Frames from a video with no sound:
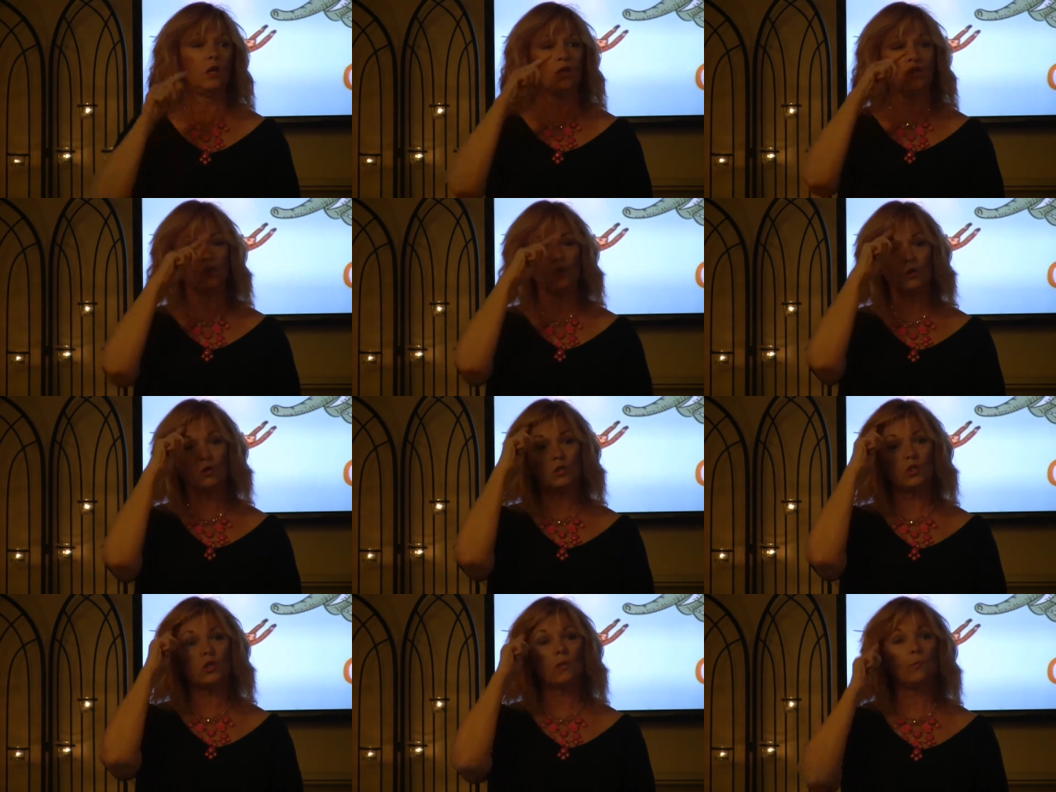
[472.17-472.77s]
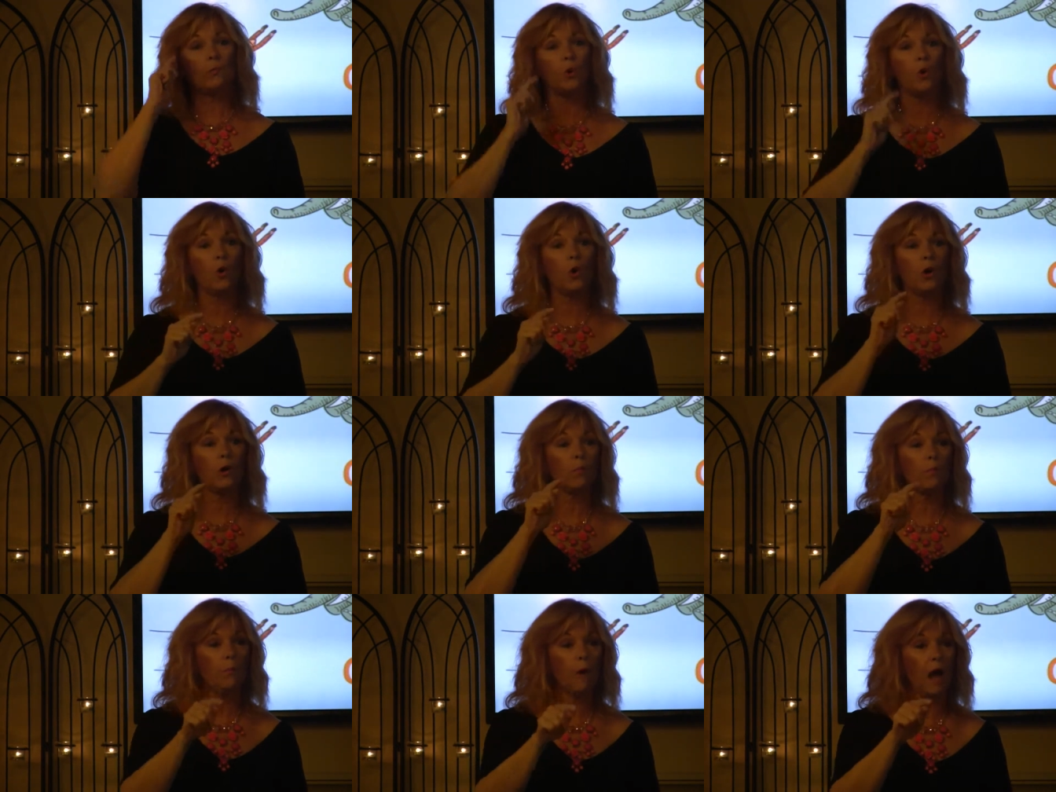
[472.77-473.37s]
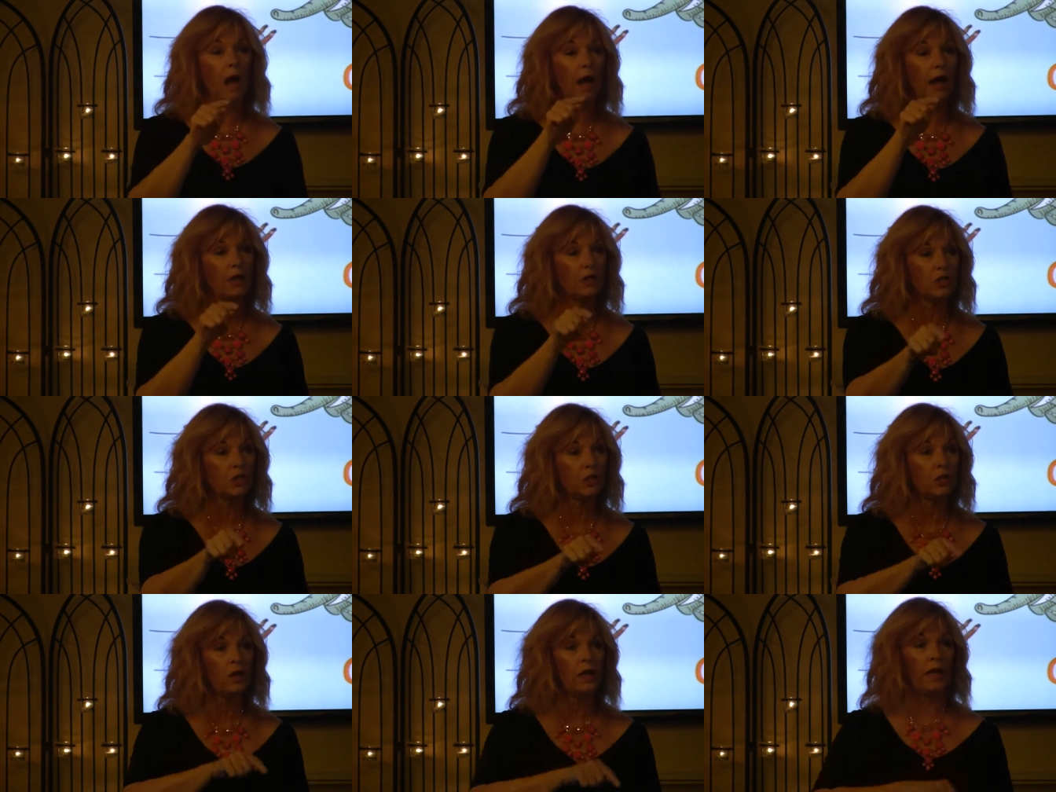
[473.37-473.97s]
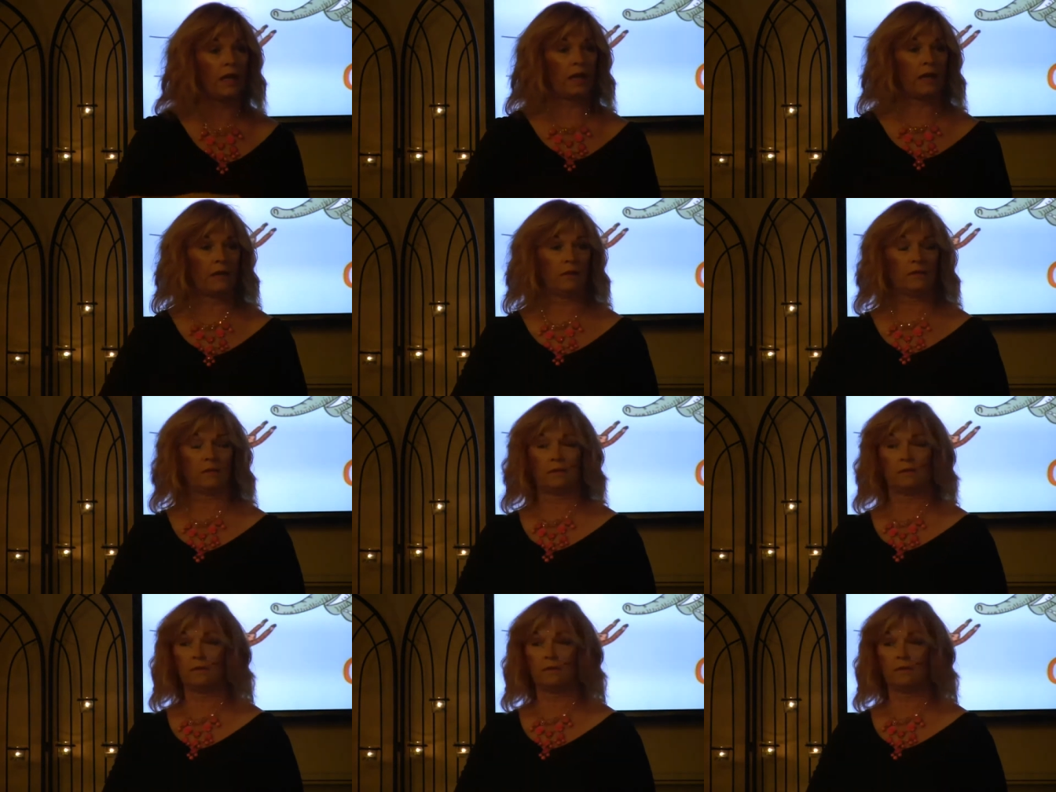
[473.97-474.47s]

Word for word: to support my journey